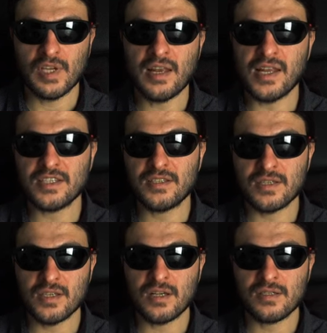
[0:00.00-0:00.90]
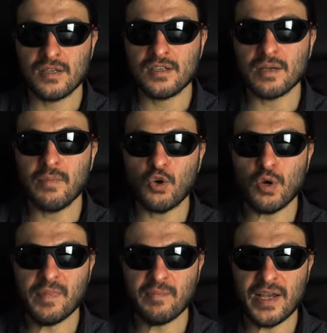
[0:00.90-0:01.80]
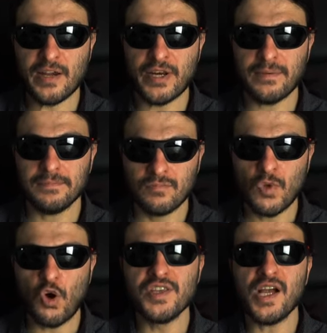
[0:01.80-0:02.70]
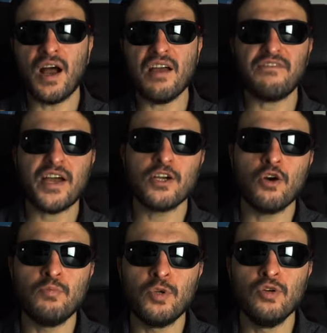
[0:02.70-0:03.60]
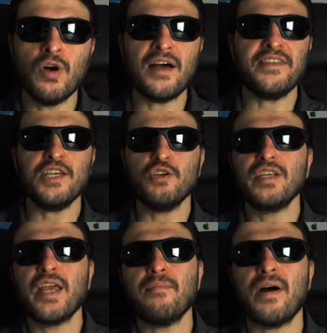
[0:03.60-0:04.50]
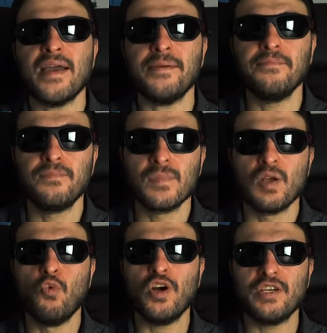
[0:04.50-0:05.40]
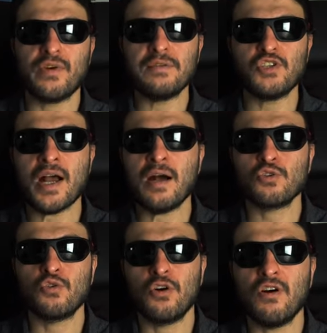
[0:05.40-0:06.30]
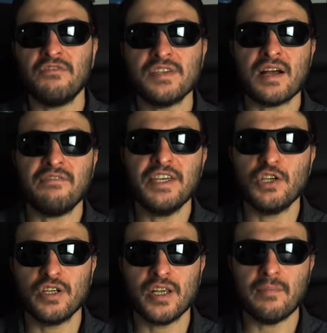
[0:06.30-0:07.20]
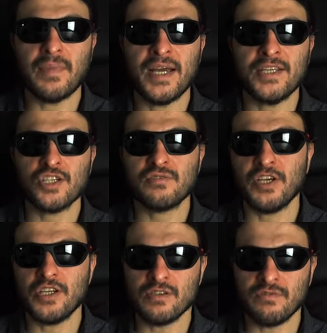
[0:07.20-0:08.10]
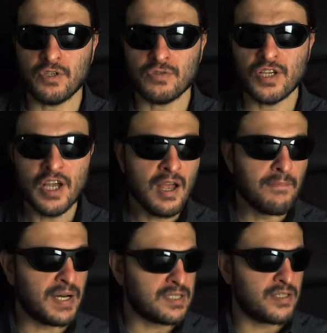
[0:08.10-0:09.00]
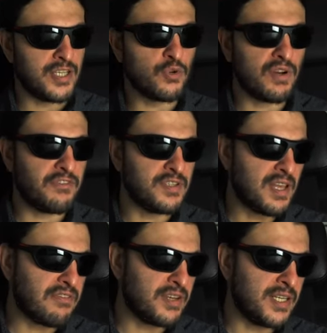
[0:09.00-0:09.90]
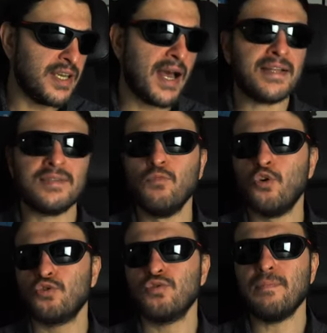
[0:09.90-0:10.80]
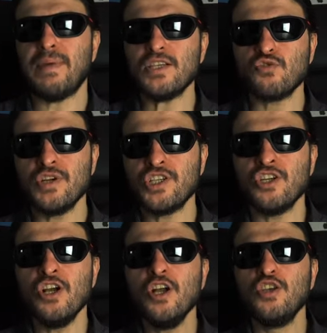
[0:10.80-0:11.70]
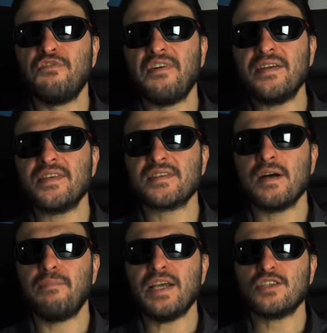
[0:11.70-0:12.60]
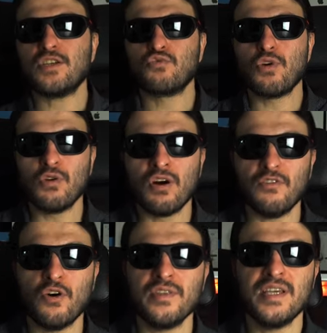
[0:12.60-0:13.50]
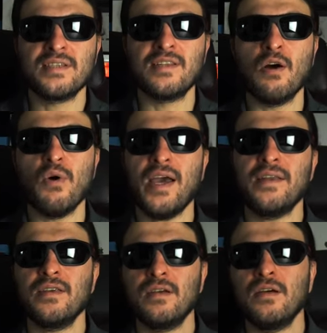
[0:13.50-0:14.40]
Let's discuss some equipment pairing. On the IFI Go Blue, I think you can get by. Walking around your house or office, I think you can get by just for ease of use. But the Griffin definitely adds more to the bass region. You find the sub-bass does roll off on these lower end